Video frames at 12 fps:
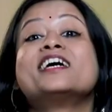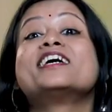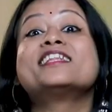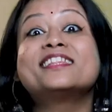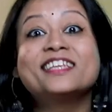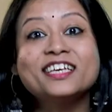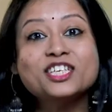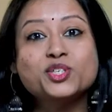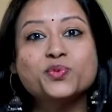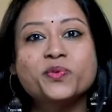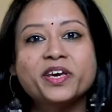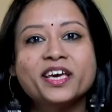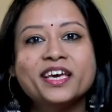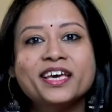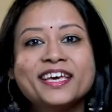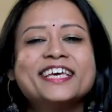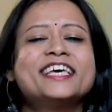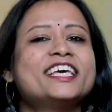In this way,
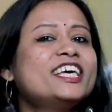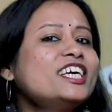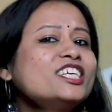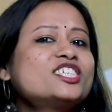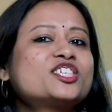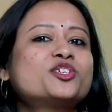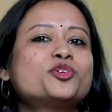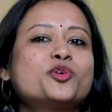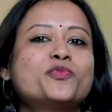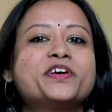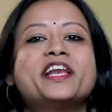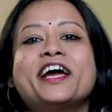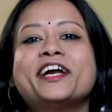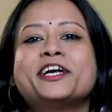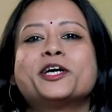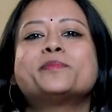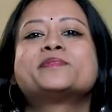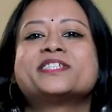each group will
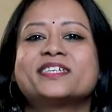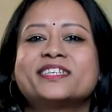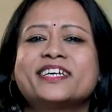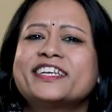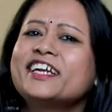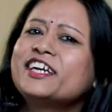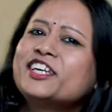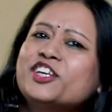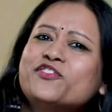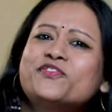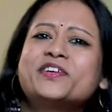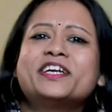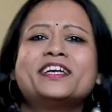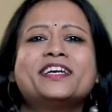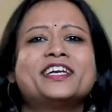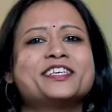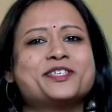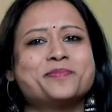end up generating
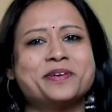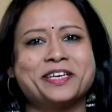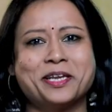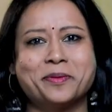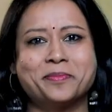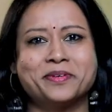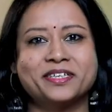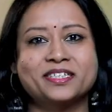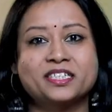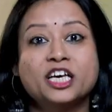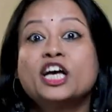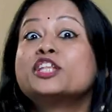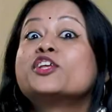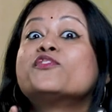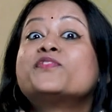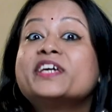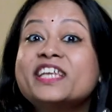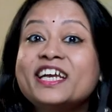different decimal numbers. The
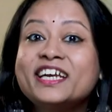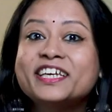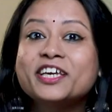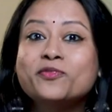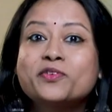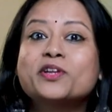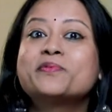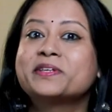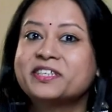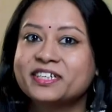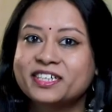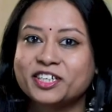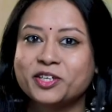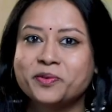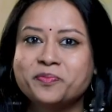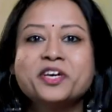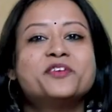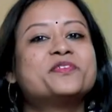winning team will be the
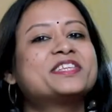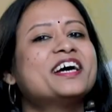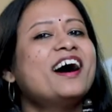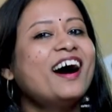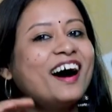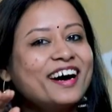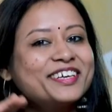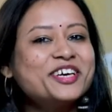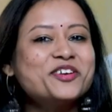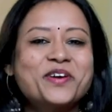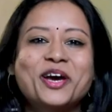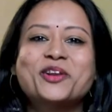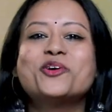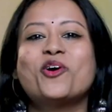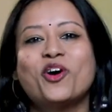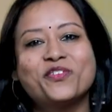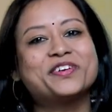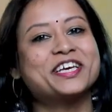team with the higher value
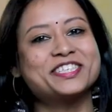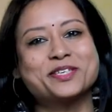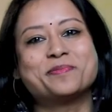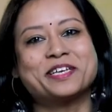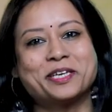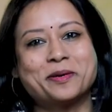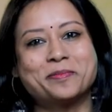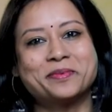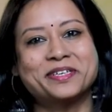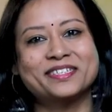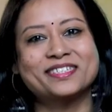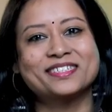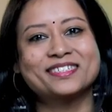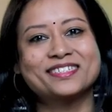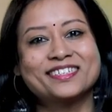of decimal numbers.